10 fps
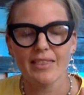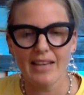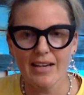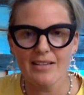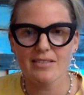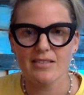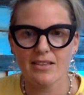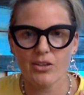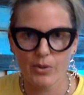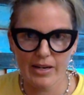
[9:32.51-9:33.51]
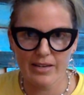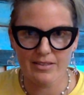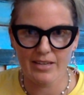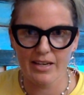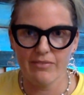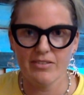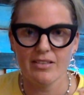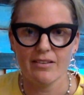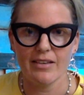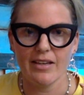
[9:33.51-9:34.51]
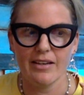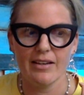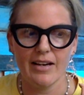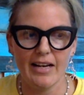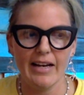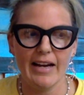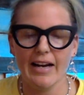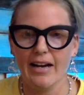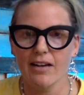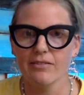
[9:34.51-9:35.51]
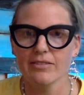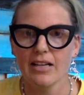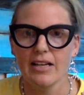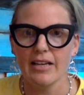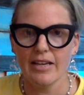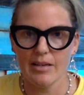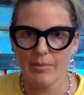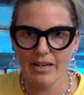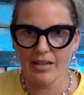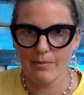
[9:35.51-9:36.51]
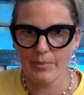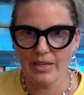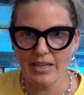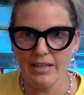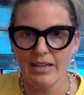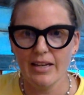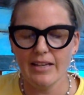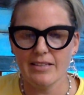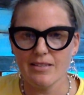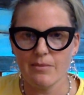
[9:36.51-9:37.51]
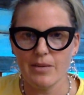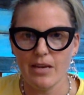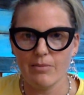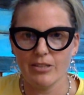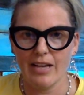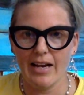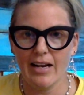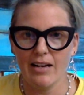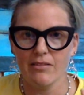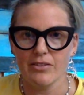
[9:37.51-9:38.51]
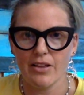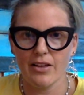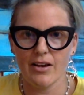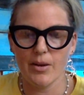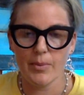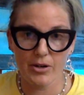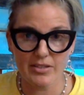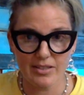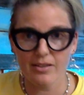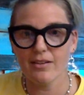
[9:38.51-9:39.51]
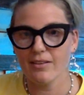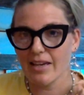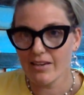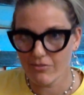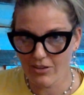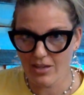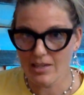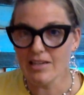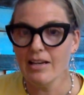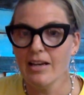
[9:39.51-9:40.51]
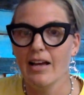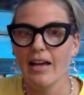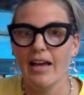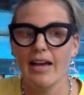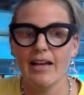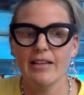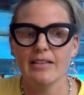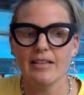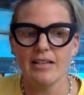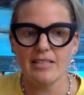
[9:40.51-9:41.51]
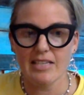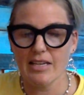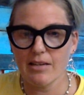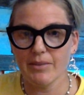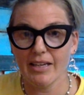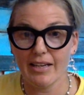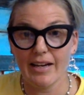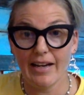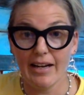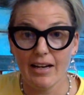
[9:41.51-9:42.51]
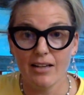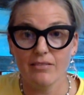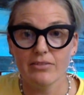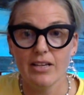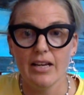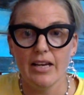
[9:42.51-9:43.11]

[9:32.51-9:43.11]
That is the greatest gift that I have in my company, is to be able to have a person like V and a team like I have